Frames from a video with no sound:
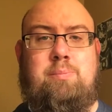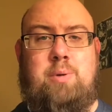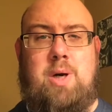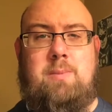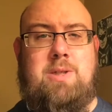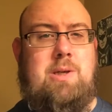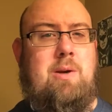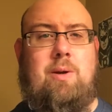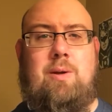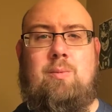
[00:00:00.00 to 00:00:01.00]
pretty much can
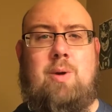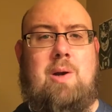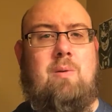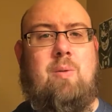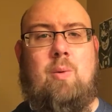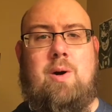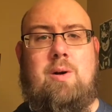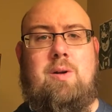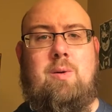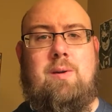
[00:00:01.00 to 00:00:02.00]
really run with one or
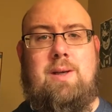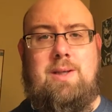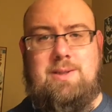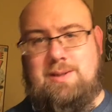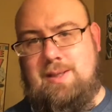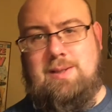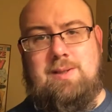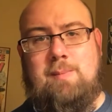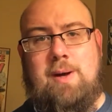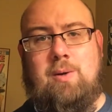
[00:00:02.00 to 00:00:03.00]
two of these. This
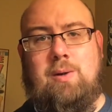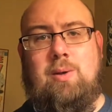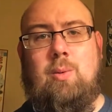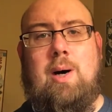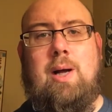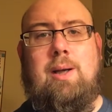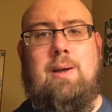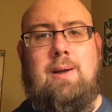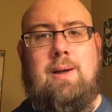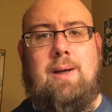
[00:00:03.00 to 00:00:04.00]
is my only one.
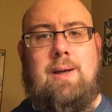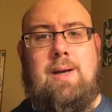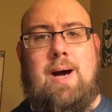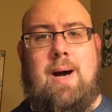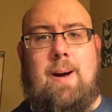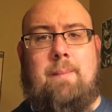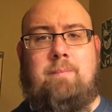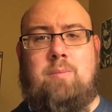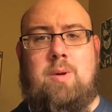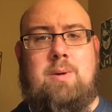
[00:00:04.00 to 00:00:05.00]

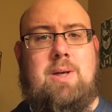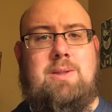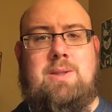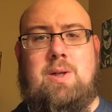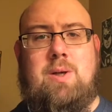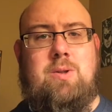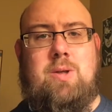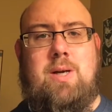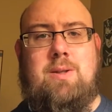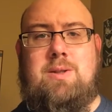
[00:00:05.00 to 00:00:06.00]
Because these long
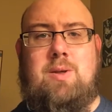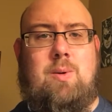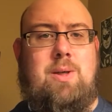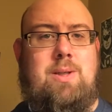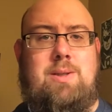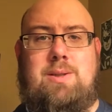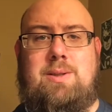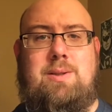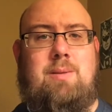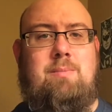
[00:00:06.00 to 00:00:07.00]
drawn out
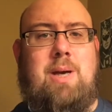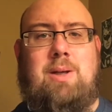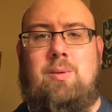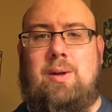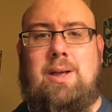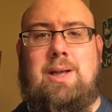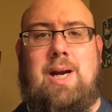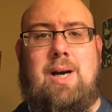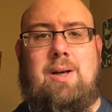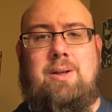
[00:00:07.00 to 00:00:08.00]
stories, to make you really
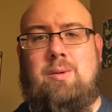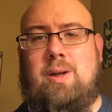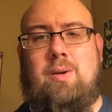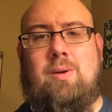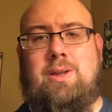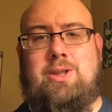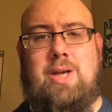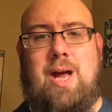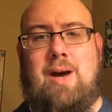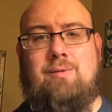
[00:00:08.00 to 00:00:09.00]
care, you really only
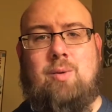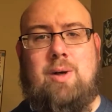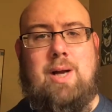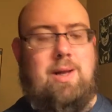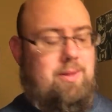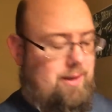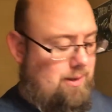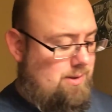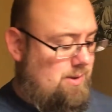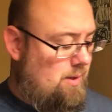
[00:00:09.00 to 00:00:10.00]
should have one, I
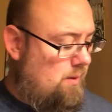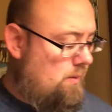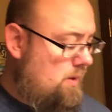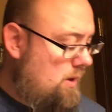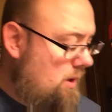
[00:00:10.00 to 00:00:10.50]
think. So